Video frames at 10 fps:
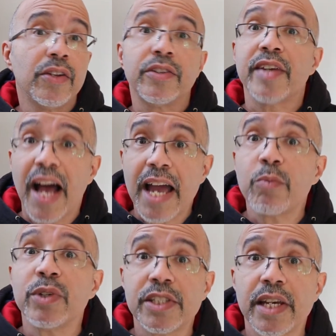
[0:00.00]
time
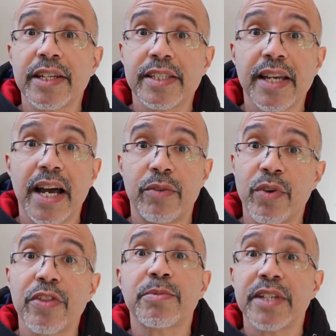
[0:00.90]
we set aside,
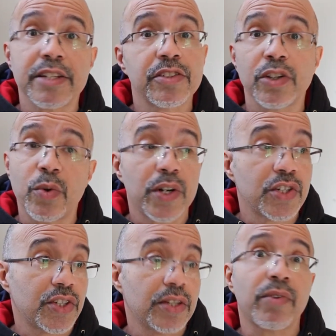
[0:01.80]
rhythms answer the
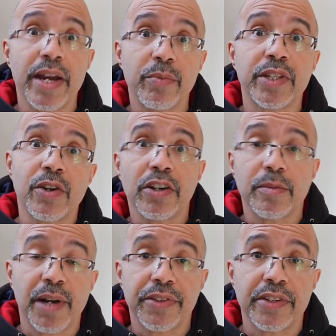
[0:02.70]
question, right? We talked
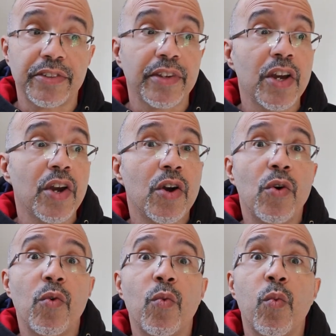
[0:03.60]
about this.
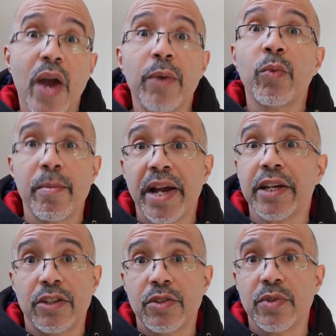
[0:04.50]
When am I
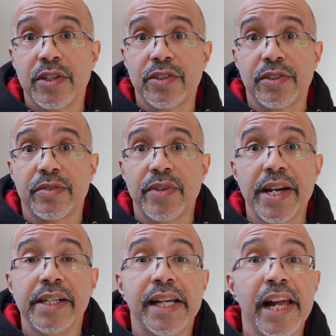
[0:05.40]
going to do this,
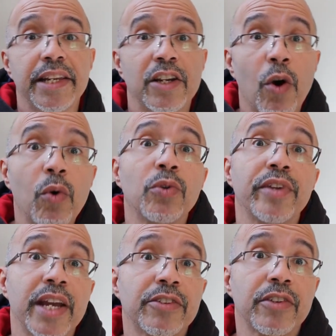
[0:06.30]
right? And goals
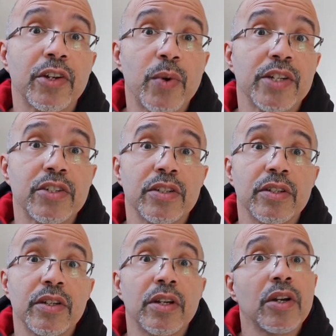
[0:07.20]
answer the question,
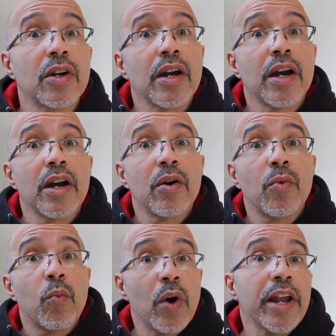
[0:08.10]

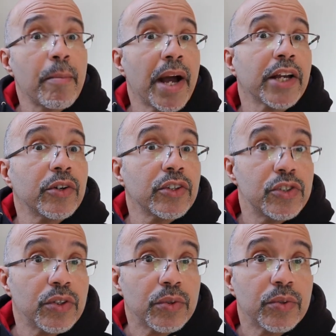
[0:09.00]
what am I going to
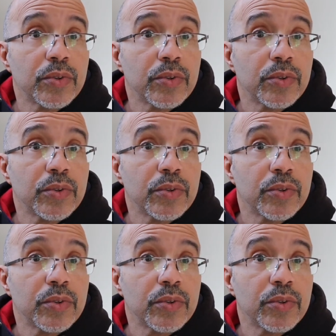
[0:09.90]
do?